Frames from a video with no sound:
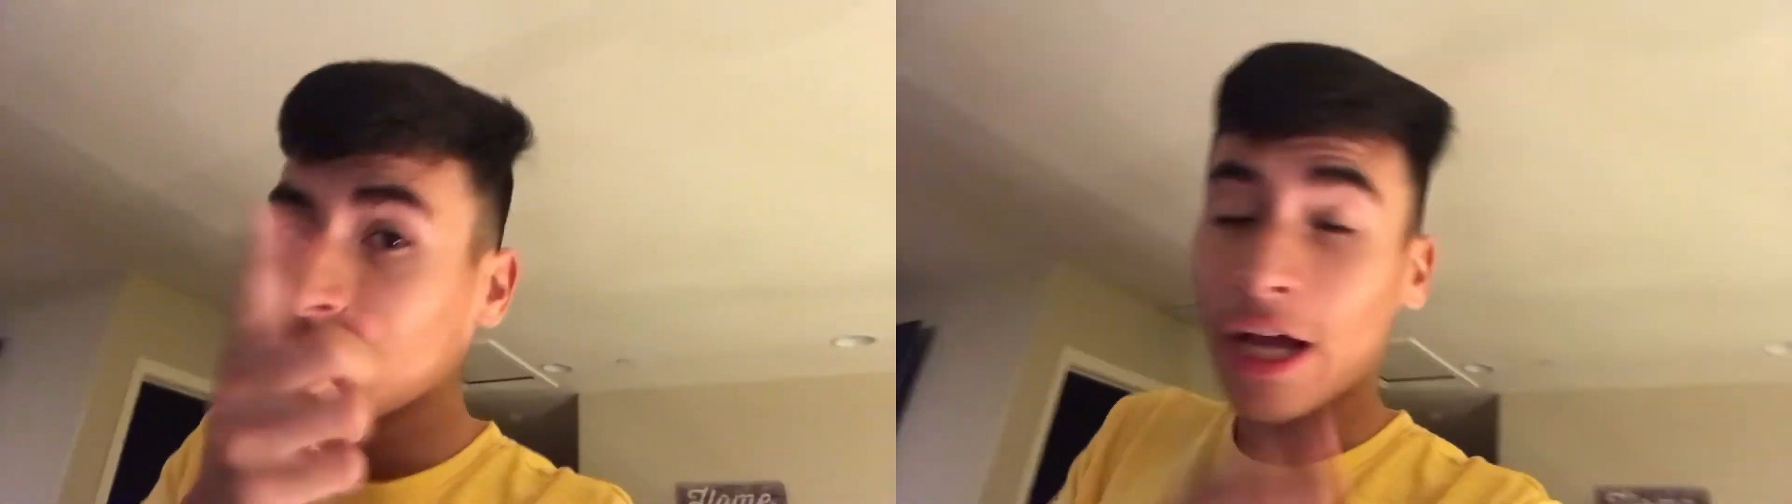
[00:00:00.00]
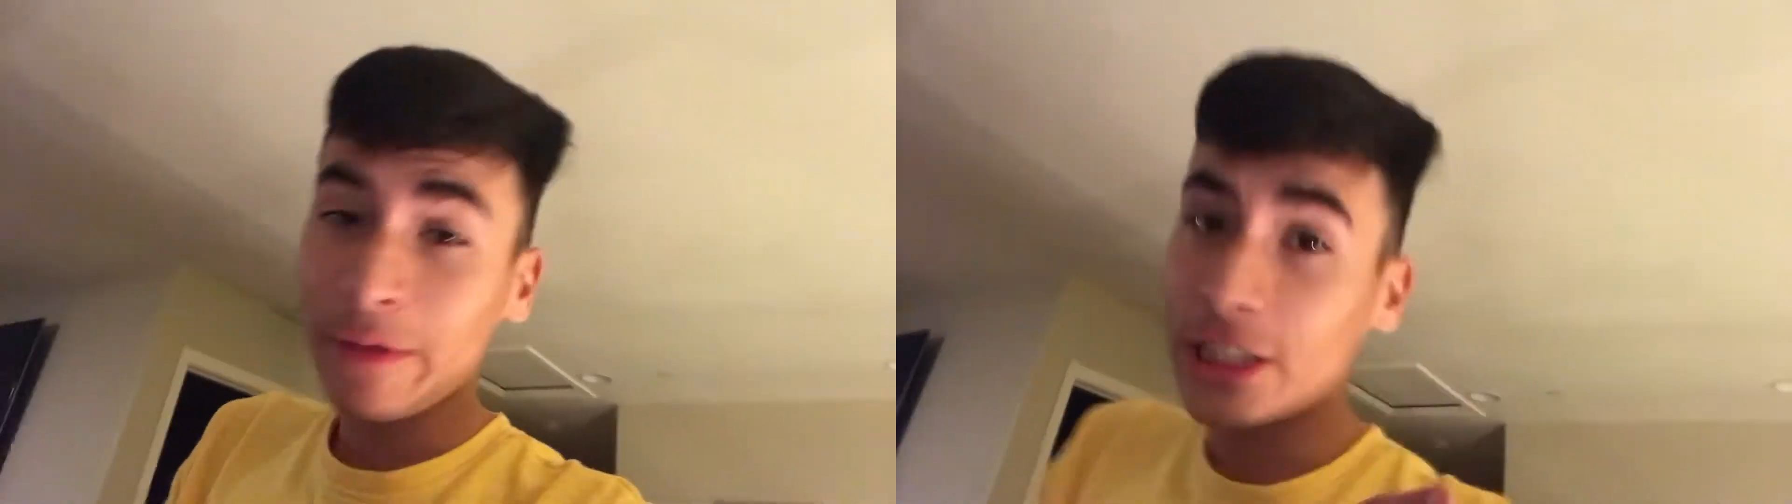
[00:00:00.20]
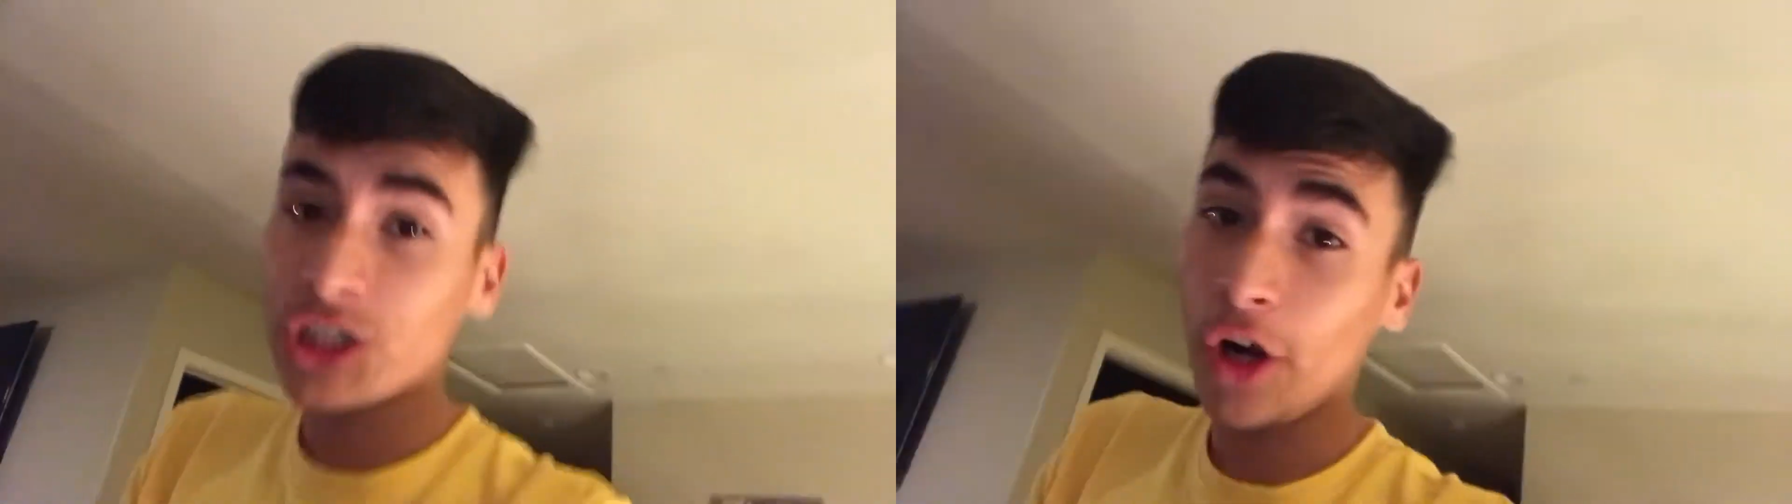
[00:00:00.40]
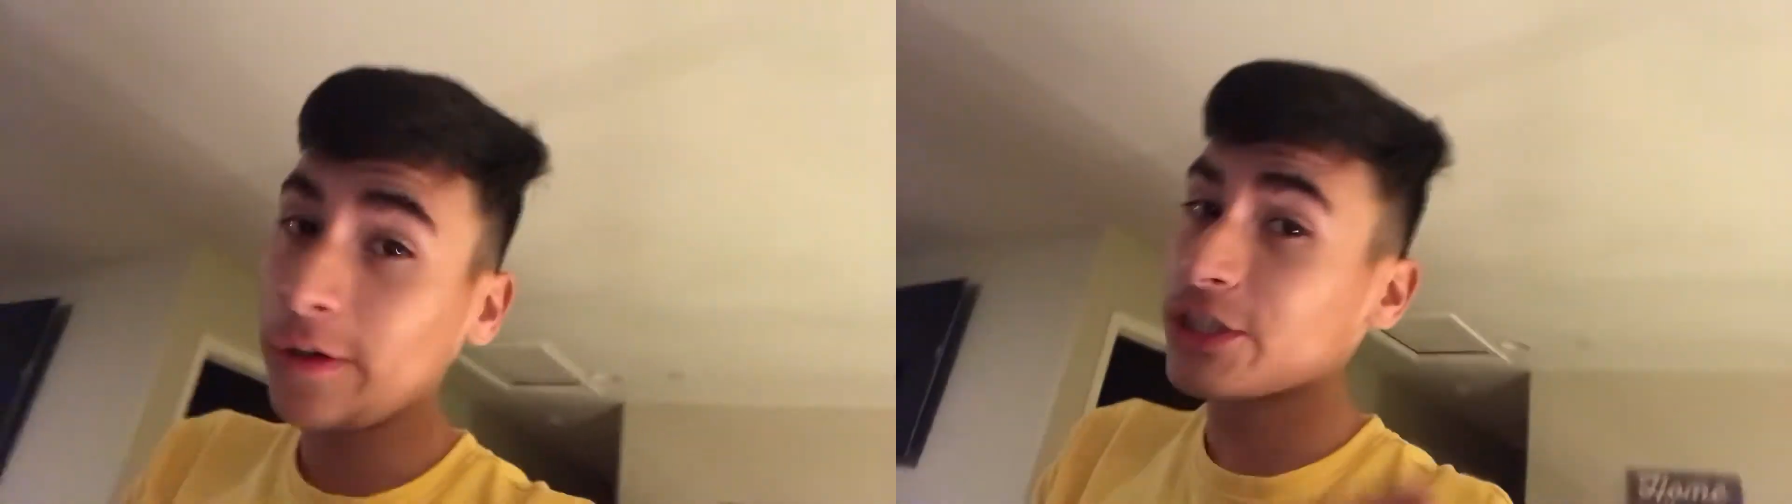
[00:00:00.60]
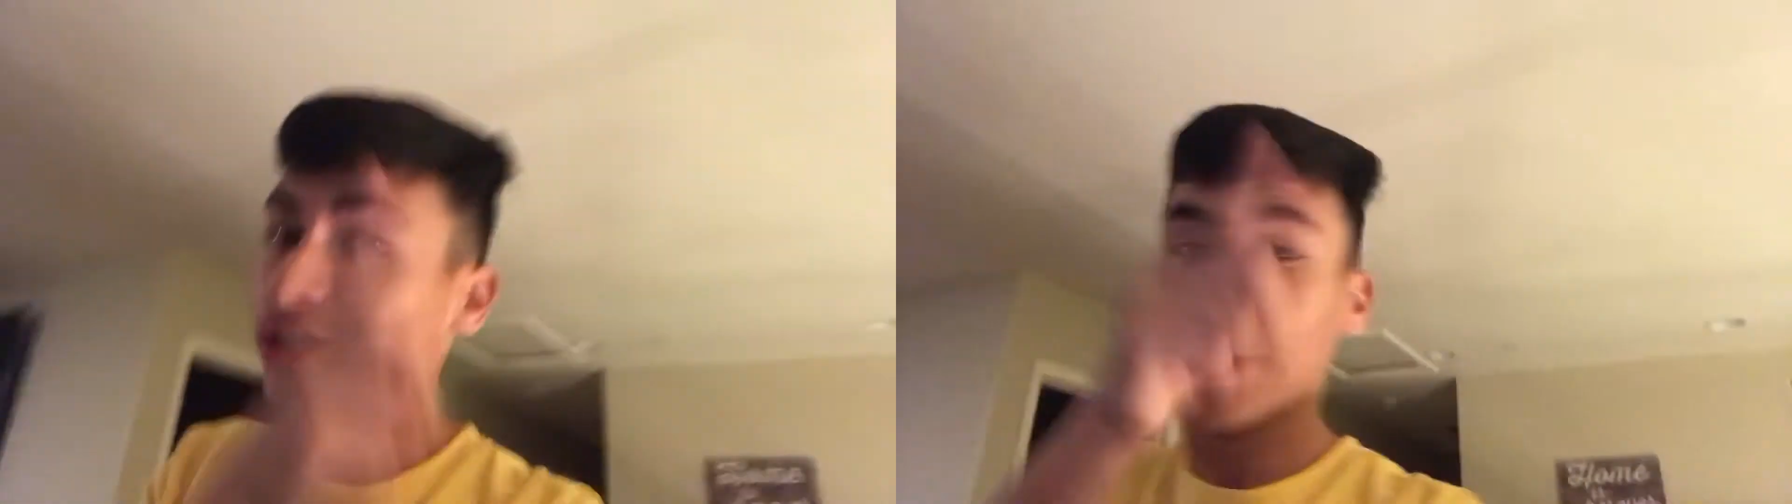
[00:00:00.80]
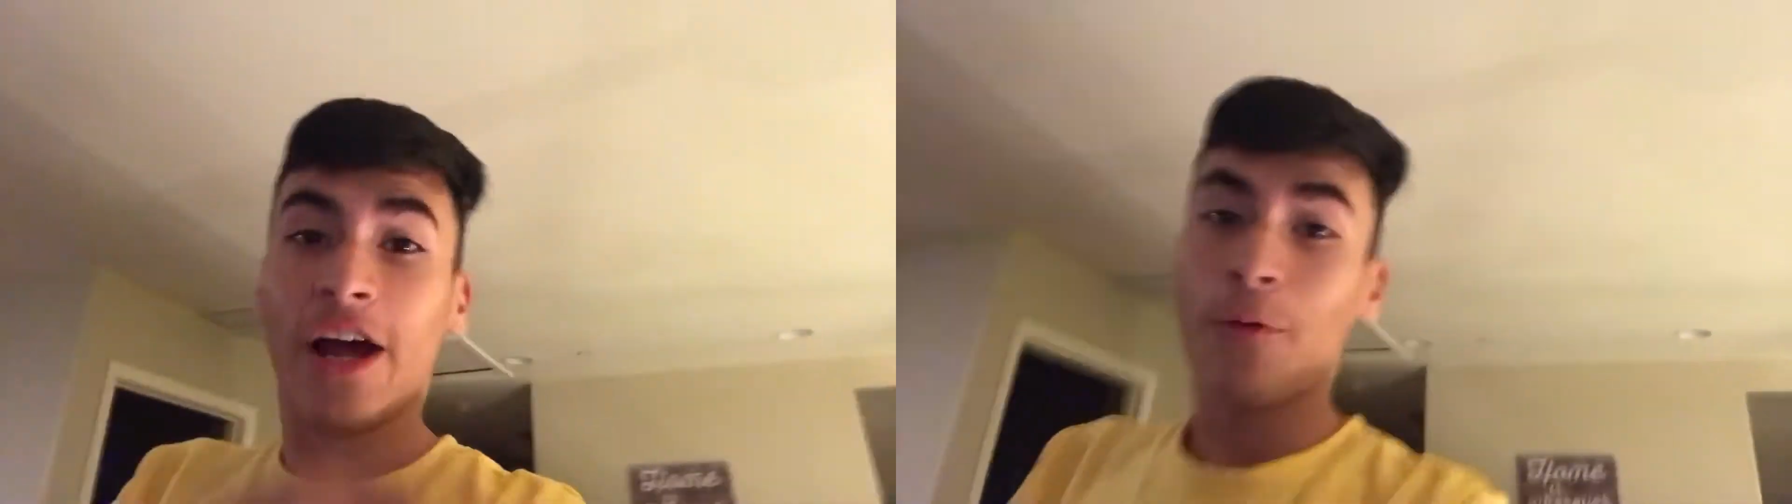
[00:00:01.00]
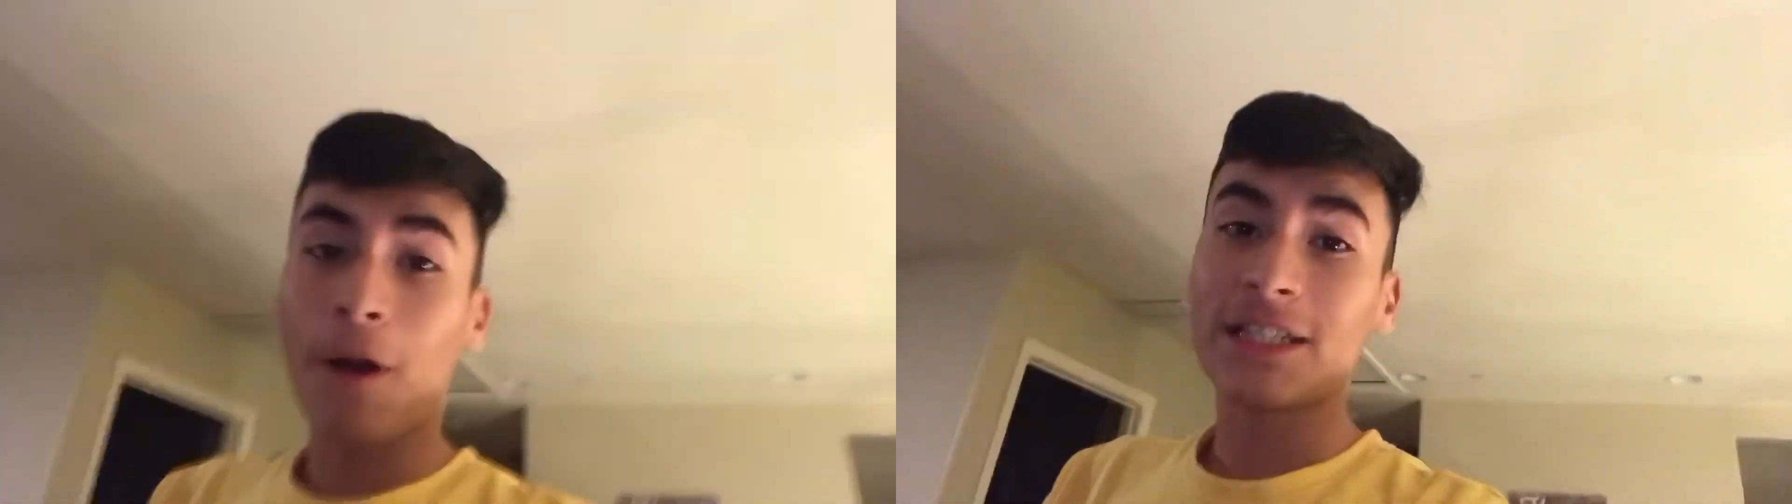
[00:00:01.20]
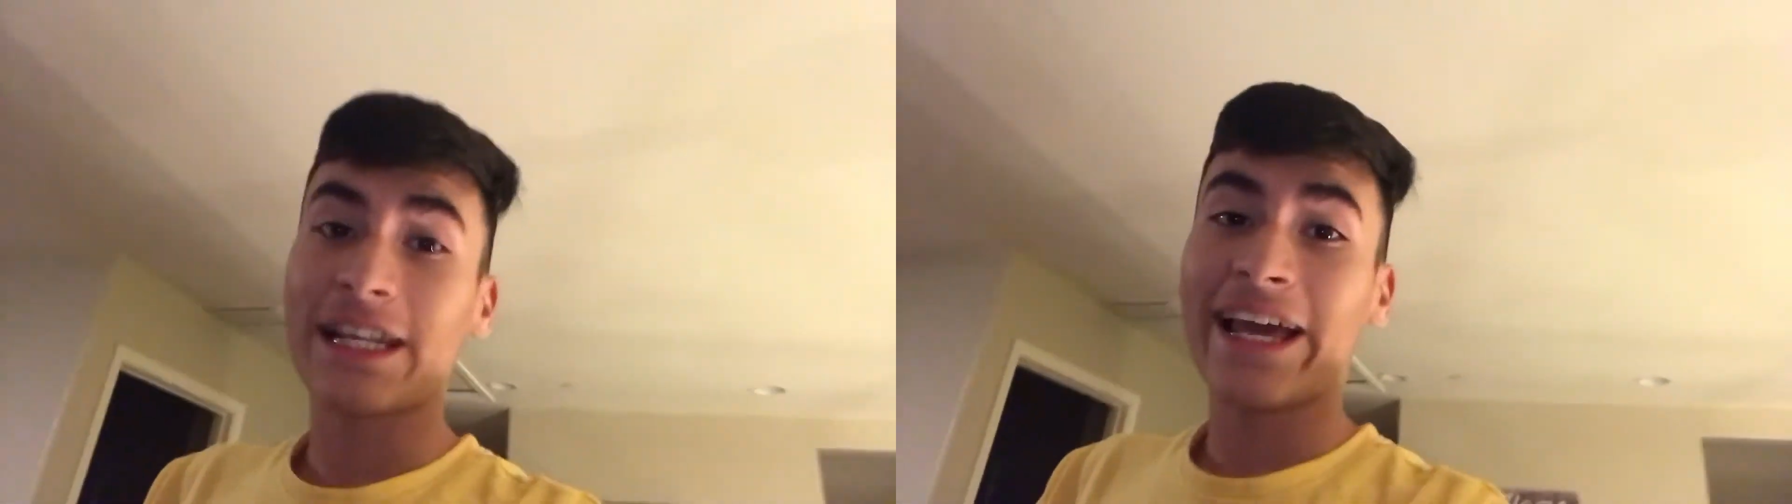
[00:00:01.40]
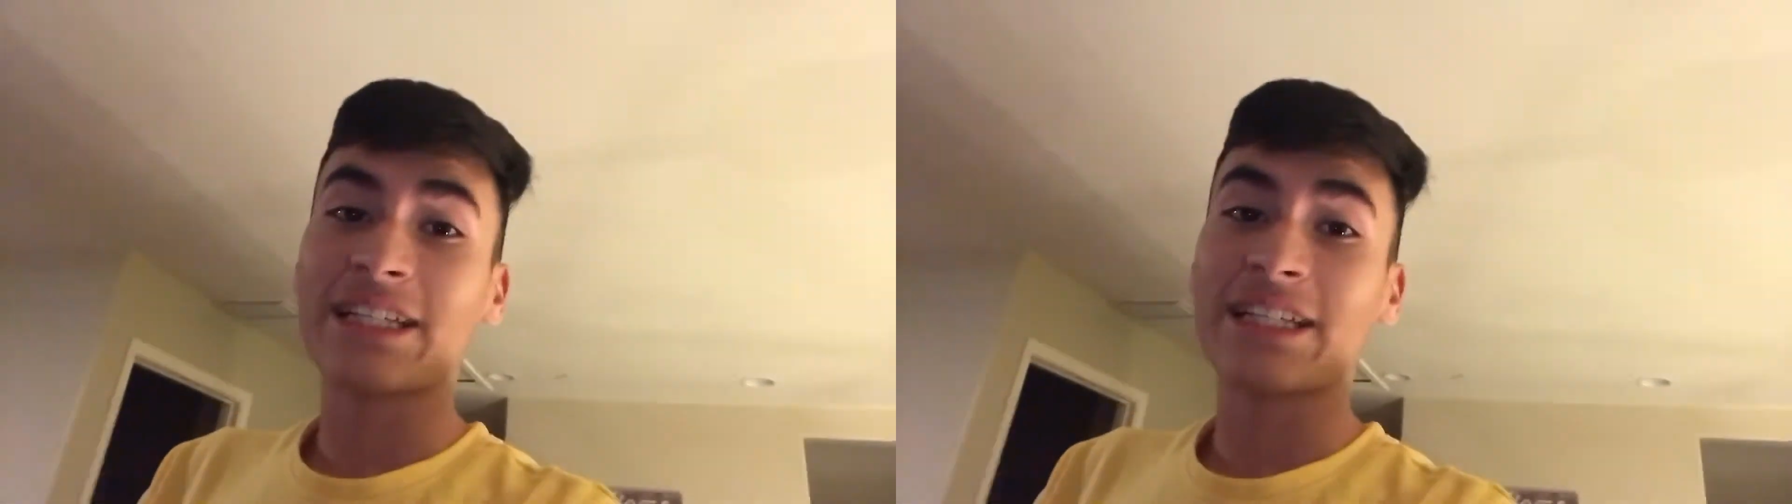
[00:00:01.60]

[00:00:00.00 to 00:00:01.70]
Thomas the Jokester, Rasta